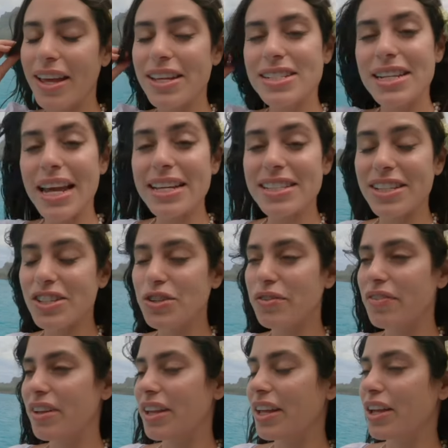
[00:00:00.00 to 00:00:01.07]
is nice because you
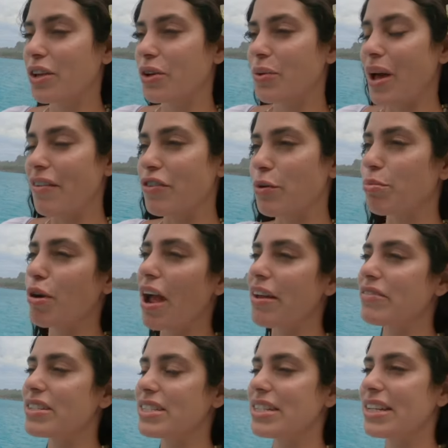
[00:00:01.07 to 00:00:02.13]
feel like you have your
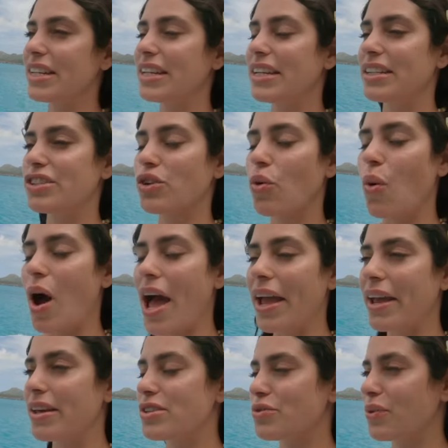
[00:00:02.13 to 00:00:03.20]
privacy, it's
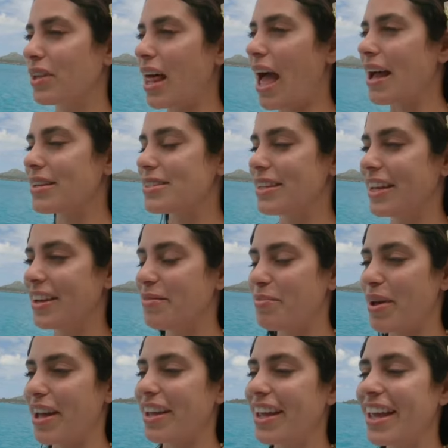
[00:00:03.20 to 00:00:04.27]
quiet, it's relaxing,
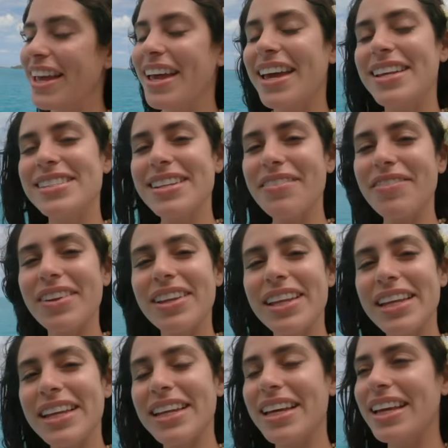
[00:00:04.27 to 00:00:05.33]
but it's
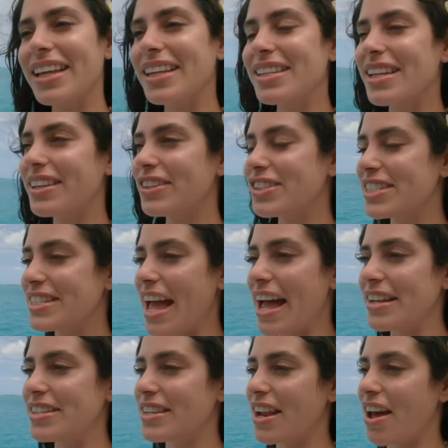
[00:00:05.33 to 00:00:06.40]
definitely a little
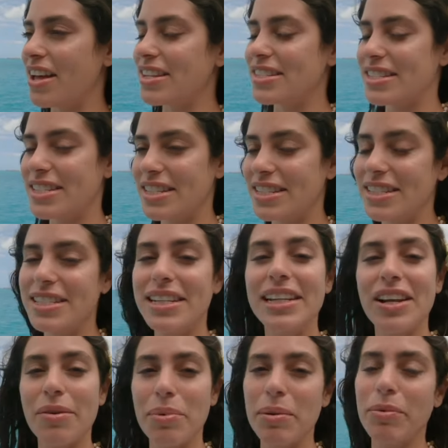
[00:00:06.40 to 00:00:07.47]
sad to not to
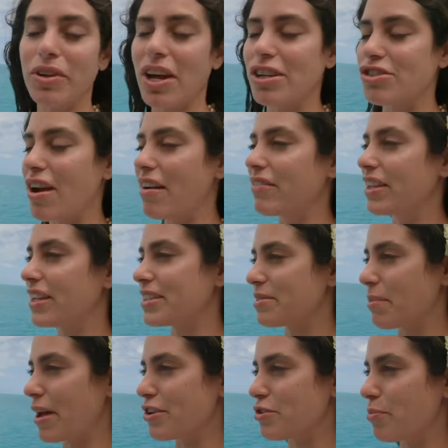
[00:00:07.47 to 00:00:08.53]
see people not traveling as
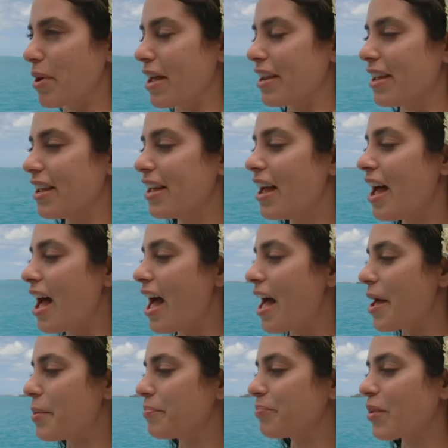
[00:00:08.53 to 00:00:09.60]
much. But
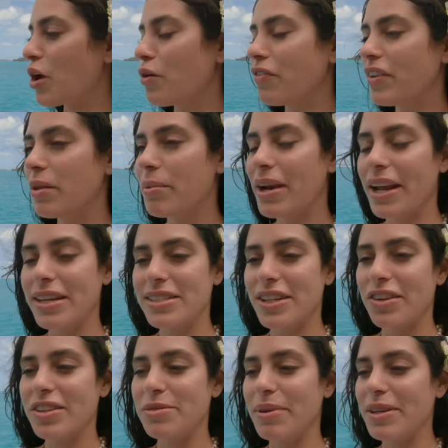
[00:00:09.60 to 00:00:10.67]
um, hopefully by next year
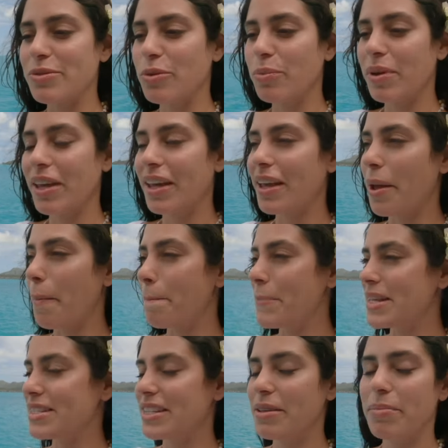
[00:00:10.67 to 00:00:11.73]
this place will be
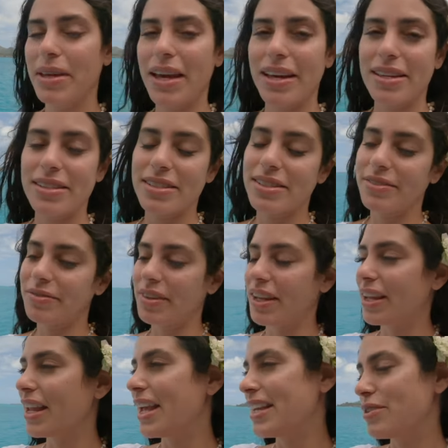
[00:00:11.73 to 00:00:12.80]
busy because
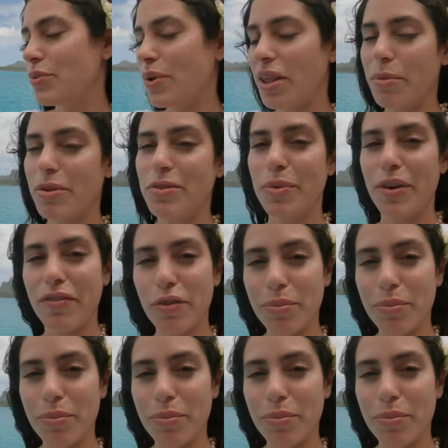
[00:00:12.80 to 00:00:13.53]
it's one of the most beautiful